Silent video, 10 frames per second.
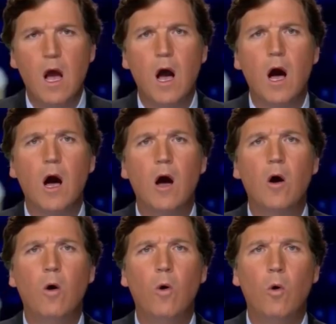
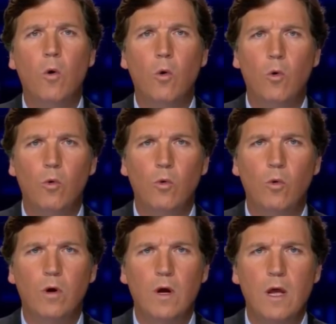Oh,
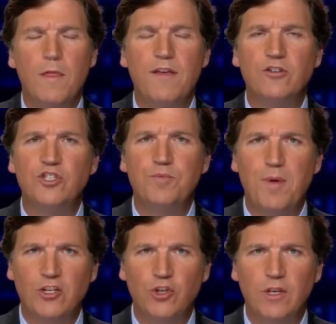they're
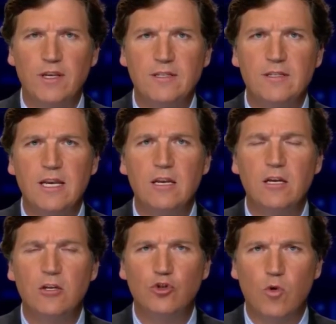specialists in
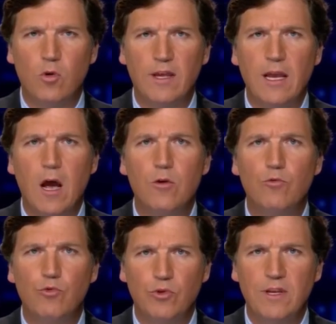controlling
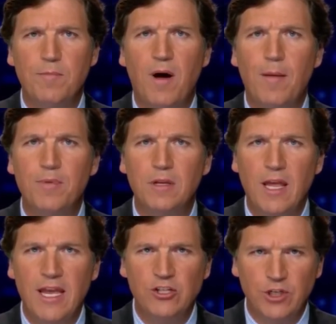unruly
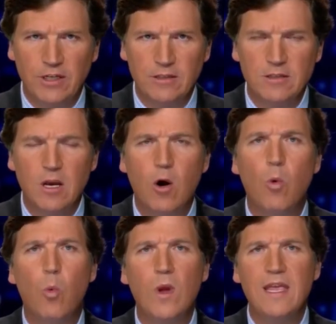populations.
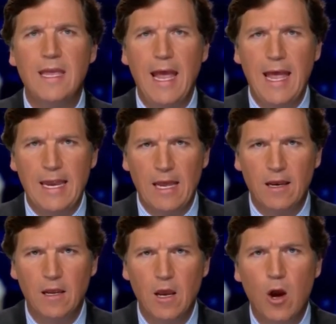We get it.
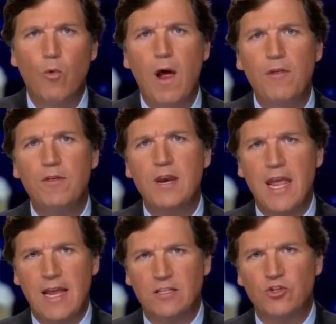Rather than
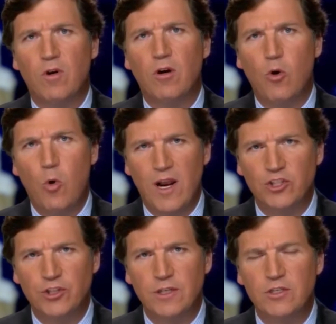answer our
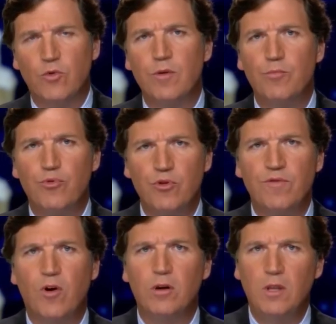questions or improve
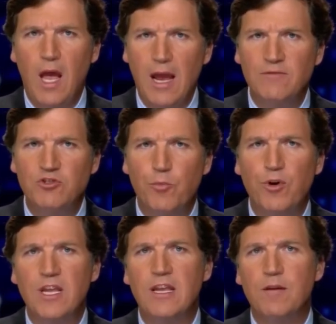our lives, you're
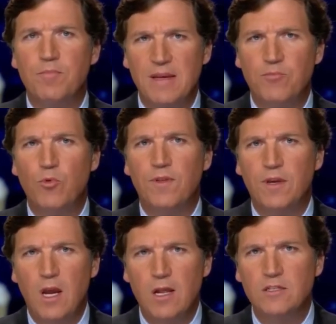bringing in people with
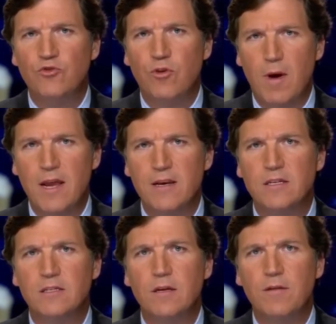guns to remind
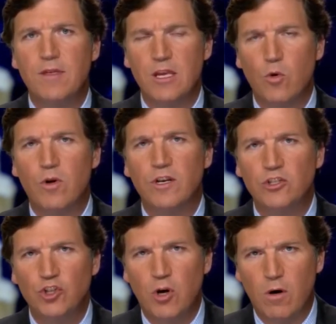us that you're in
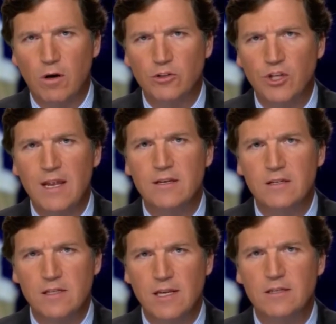charge and
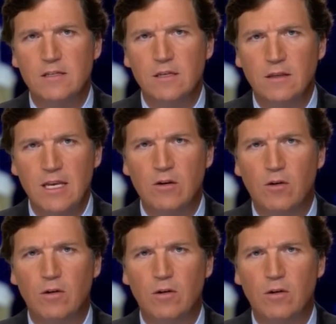dissent is illegal.